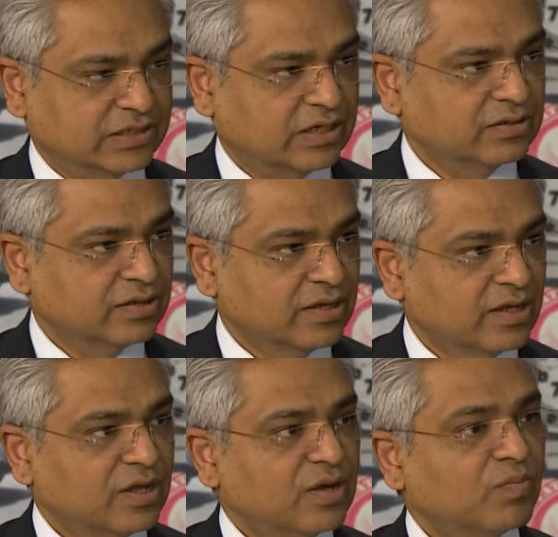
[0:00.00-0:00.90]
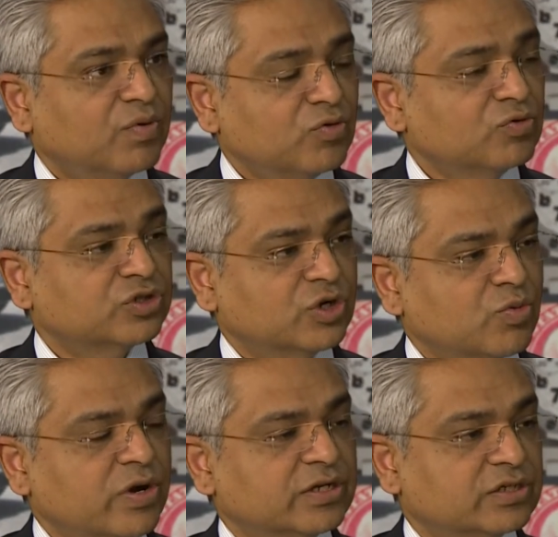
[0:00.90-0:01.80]
done, but also a
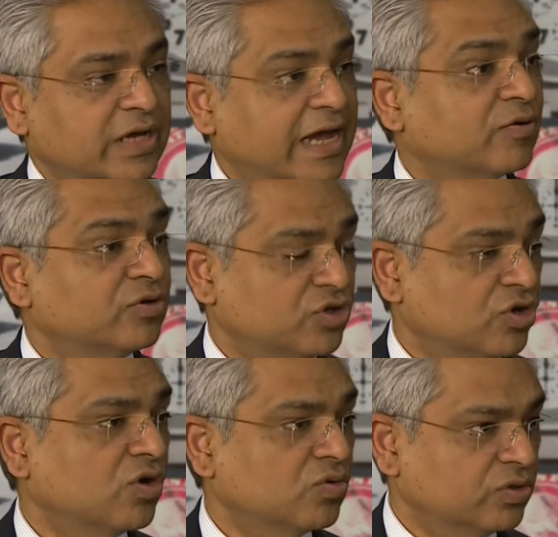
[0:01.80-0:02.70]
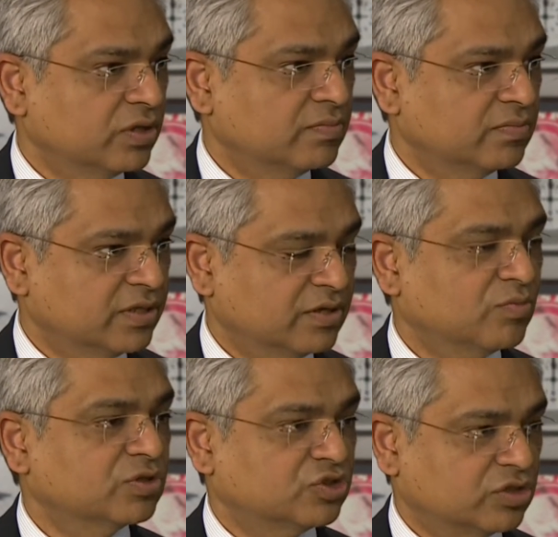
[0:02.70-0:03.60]
way to how do you hold them,
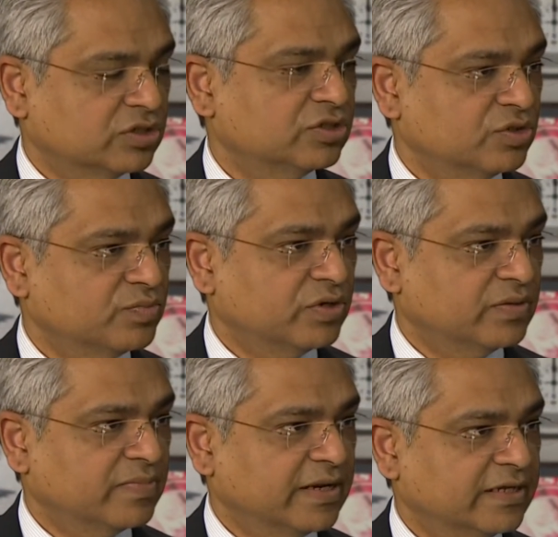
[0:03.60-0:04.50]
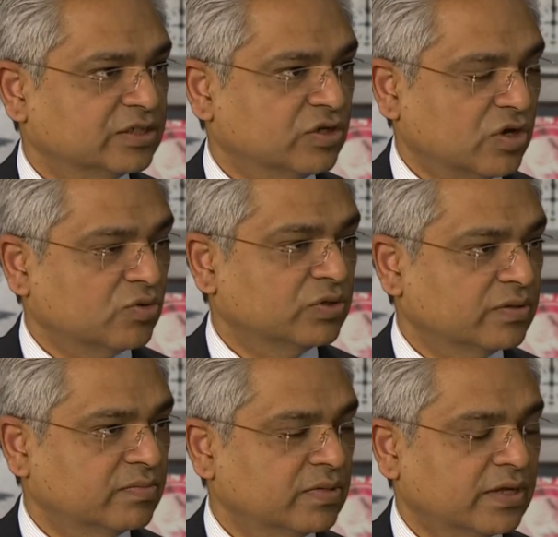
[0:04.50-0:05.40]
what structure do you put in place to hold
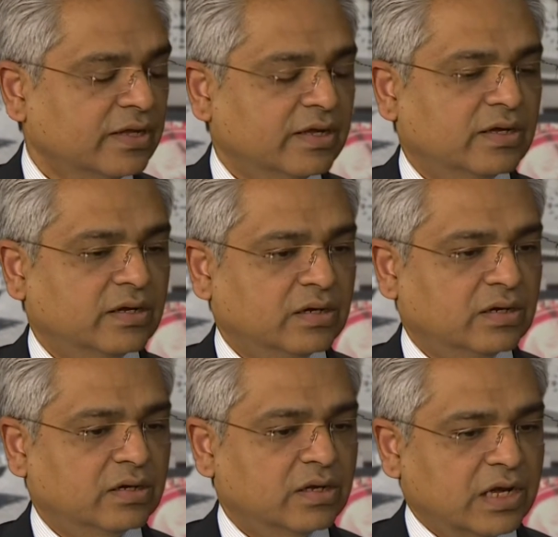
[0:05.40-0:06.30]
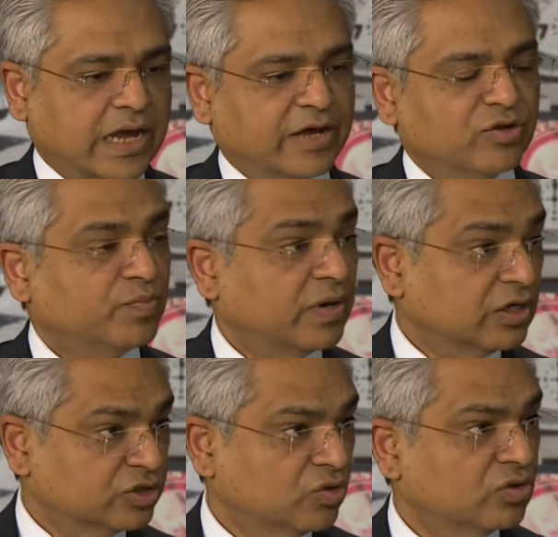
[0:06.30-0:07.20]
them, how do you
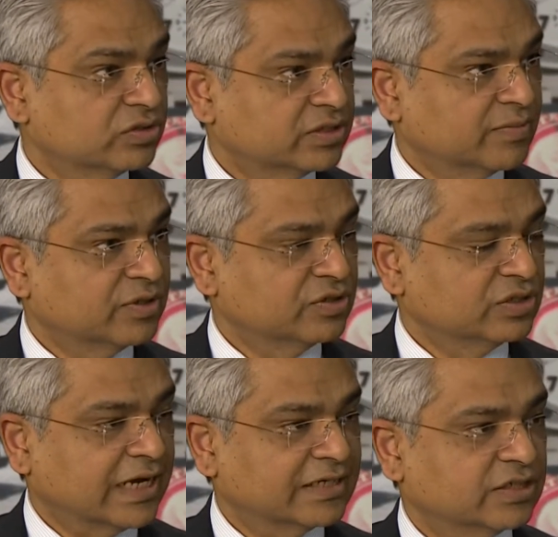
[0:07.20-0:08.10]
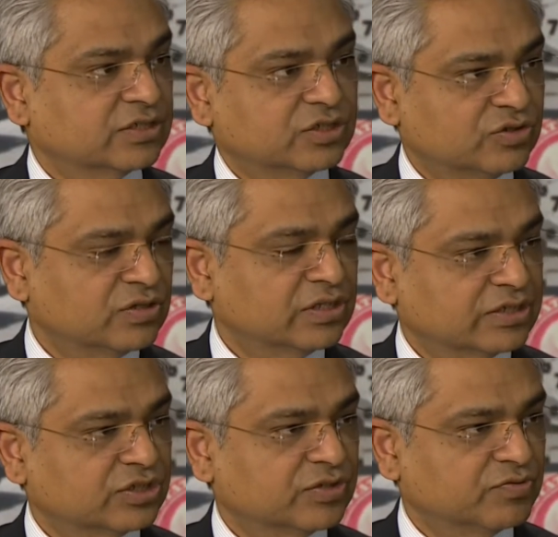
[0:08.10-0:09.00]
pass on some of those assets to the
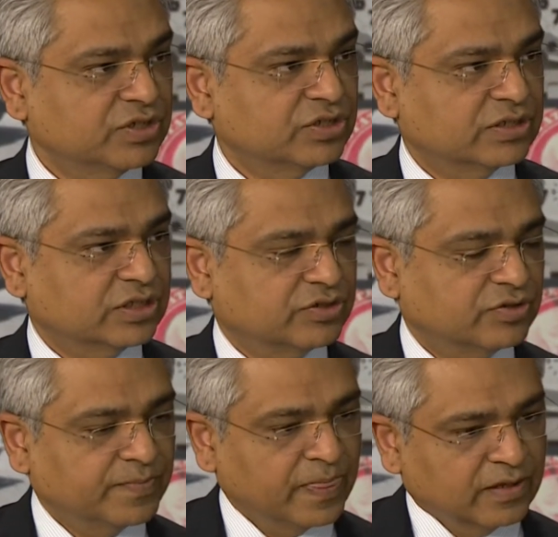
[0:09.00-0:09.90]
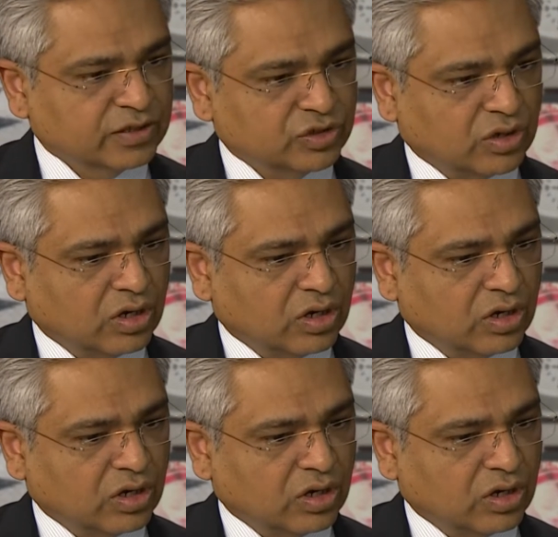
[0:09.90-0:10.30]
next generation, etc. So